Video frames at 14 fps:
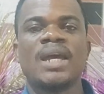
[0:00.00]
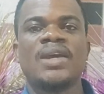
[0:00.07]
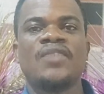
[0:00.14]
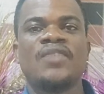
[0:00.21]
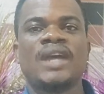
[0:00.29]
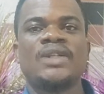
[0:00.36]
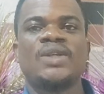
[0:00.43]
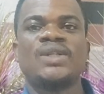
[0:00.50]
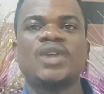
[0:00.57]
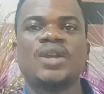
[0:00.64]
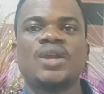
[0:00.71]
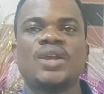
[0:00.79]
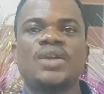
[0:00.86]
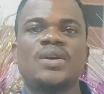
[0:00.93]
If you are just
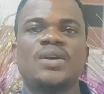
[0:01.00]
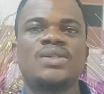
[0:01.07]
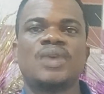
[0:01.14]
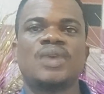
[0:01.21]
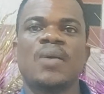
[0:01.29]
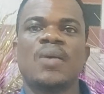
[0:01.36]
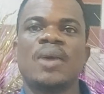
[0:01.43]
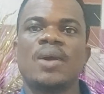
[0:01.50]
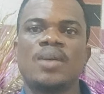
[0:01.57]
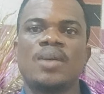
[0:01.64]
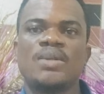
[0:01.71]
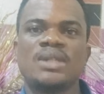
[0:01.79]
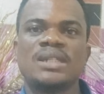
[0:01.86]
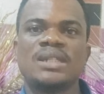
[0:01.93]
joining us, you are
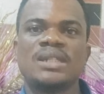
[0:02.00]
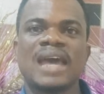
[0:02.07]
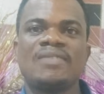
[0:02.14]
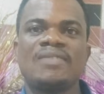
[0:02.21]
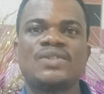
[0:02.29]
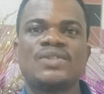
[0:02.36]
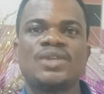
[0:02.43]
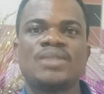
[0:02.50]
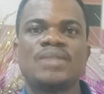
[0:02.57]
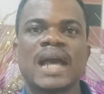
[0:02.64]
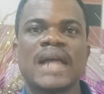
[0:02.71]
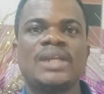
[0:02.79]
welcome to this live stream.